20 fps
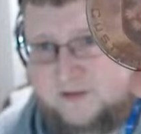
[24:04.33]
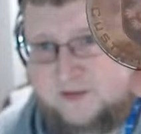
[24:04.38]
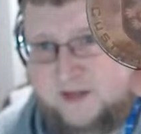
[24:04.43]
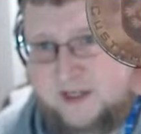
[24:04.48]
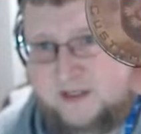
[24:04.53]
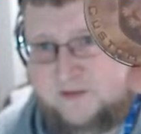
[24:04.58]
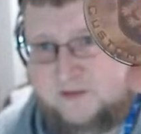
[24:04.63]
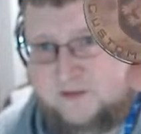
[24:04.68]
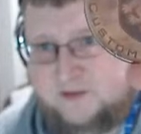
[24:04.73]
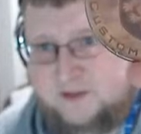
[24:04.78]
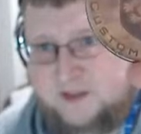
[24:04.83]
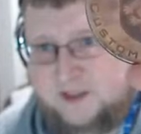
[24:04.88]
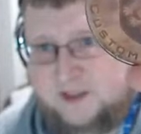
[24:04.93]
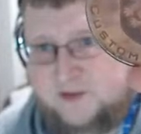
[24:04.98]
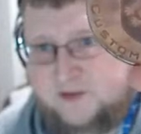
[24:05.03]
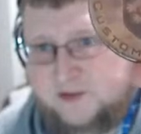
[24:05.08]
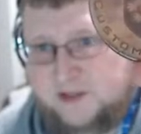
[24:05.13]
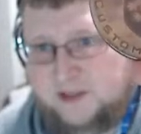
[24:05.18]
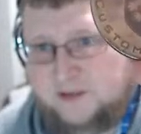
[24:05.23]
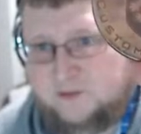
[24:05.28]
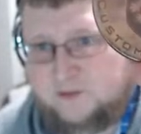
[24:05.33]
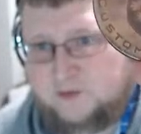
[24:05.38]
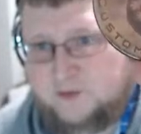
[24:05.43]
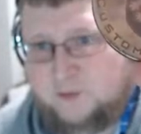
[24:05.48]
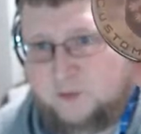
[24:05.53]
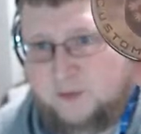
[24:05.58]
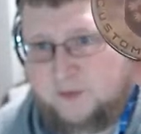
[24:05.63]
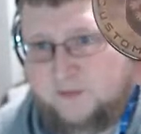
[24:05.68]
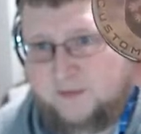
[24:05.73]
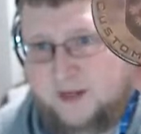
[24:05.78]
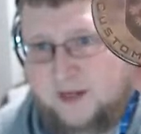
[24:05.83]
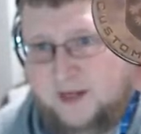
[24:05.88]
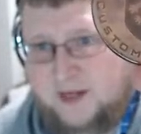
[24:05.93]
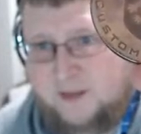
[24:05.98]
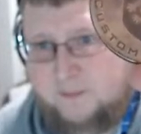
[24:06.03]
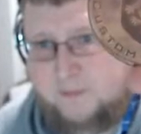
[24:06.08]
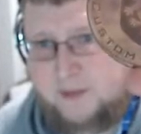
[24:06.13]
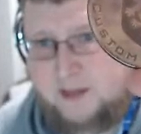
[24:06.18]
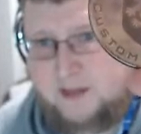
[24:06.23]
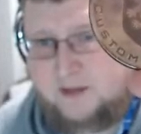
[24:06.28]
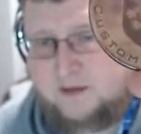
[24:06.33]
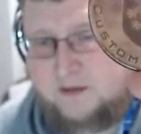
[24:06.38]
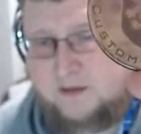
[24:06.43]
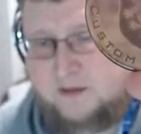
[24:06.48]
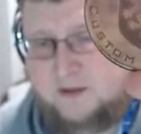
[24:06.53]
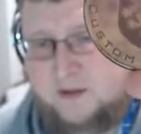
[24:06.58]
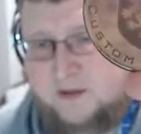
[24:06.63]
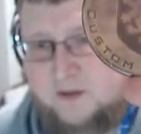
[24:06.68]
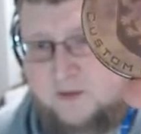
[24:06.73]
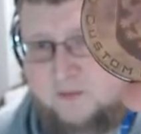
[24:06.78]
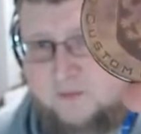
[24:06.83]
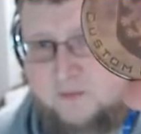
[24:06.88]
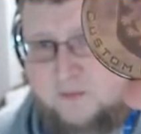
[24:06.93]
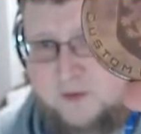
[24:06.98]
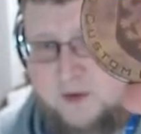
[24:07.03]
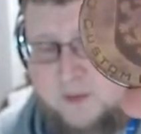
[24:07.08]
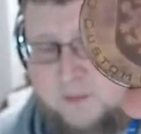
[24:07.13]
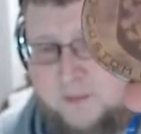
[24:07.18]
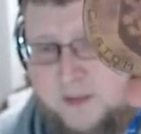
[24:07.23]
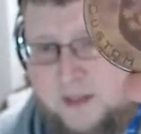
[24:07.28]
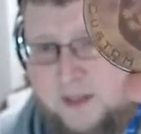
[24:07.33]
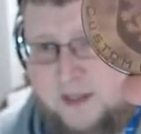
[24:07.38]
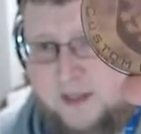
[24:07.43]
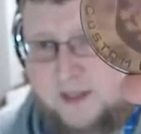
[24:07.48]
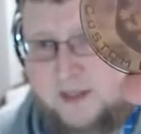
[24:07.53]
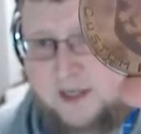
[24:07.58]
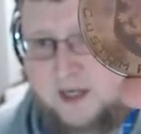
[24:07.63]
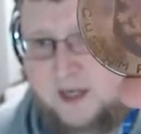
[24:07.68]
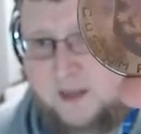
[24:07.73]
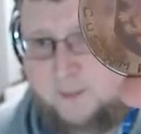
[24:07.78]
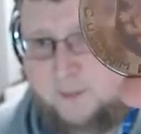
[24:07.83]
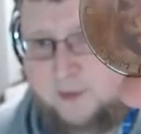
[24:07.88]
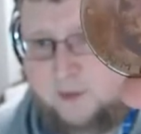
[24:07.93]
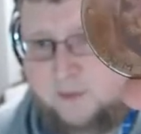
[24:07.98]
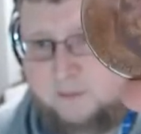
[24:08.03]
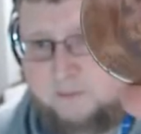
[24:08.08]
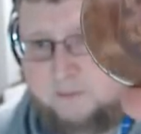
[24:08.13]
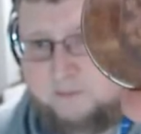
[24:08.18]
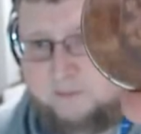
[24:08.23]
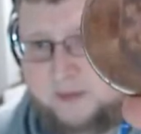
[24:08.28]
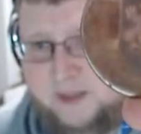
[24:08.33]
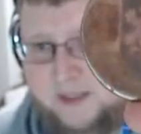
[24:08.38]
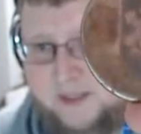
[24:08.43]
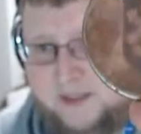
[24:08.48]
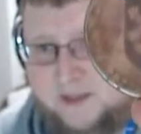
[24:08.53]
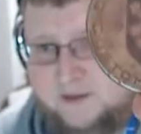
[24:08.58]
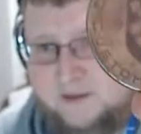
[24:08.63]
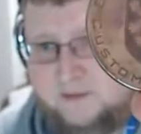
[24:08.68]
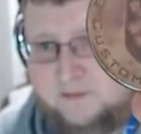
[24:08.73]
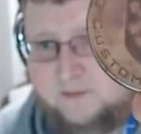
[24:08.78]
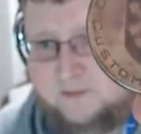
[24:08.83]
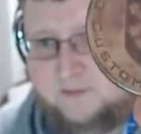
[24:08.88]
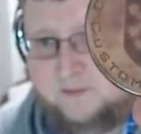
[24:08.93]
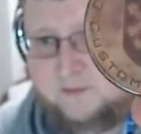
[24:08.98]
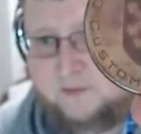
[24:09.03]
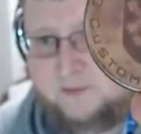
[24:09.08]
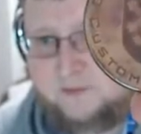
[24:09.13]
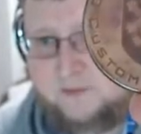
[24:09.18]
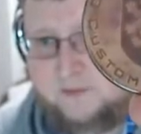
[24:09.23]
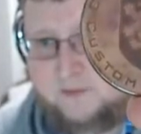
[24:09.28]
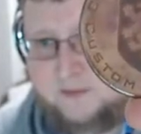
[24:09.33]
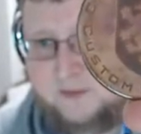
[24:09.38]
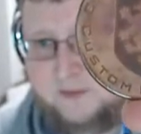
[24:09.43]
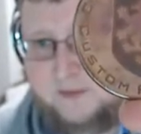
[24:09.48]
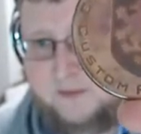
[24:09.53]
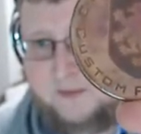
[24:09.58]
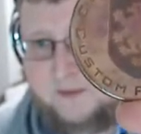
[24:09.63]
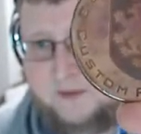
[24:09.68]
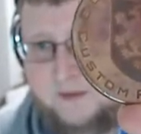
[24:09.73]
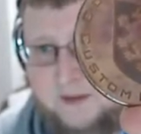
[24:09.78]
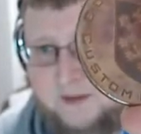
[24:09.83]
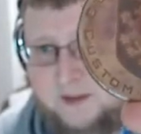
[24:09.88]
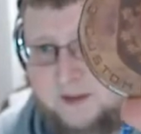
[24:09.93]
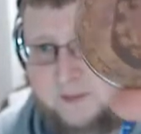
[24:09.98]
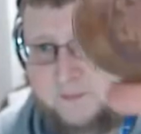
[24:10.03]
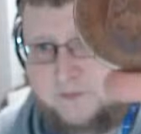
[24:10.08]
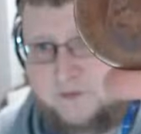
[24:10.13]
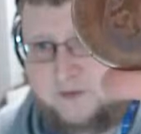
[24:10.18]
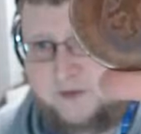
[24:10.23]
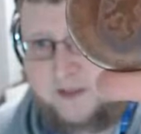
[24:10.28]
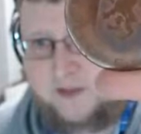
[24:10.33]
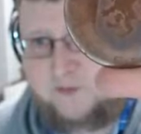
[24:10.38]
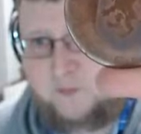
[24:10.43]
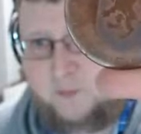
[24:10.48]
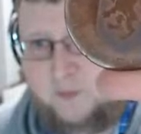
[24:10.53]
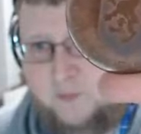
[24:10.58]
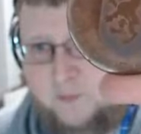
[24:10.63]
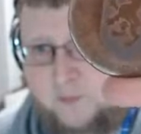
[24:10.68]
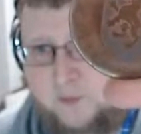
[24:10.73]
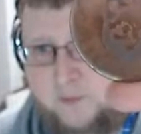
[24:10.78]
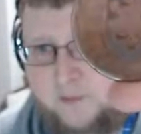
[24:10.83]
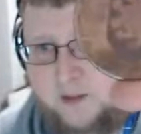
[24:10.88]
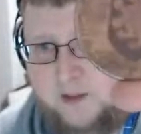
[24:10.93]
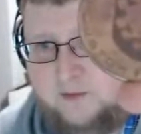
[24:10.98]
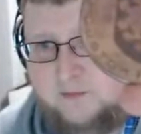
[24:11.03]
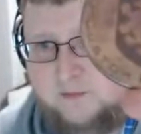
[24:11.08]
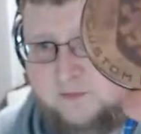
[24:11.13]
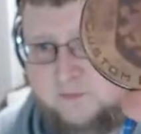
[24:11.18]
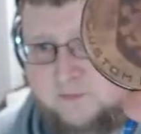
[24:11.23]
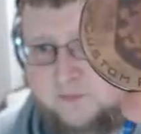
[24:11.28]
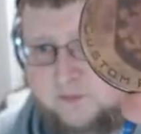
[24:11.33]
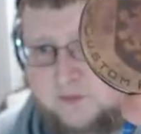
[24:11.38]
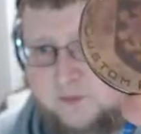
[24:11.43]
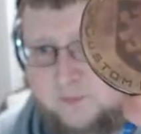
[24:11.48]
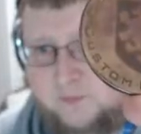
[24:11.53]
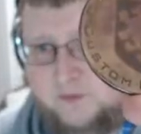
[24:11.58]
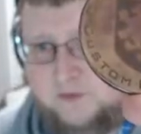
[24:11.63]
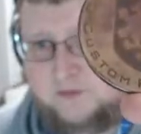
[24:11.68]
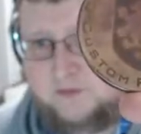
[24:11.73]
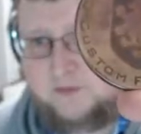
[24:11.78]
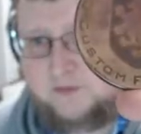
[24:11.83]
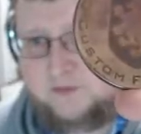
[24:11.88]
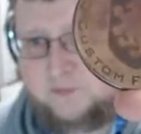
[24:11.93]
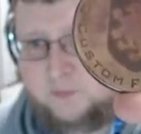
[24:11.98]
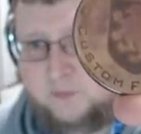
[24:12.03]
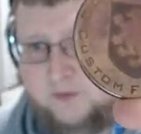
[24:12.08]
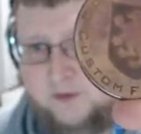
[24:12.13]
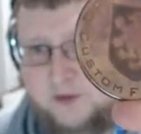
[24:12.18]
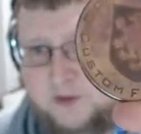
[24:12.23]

is actually a challenge coin that I made from a copper blank. So that's one we made. So this is one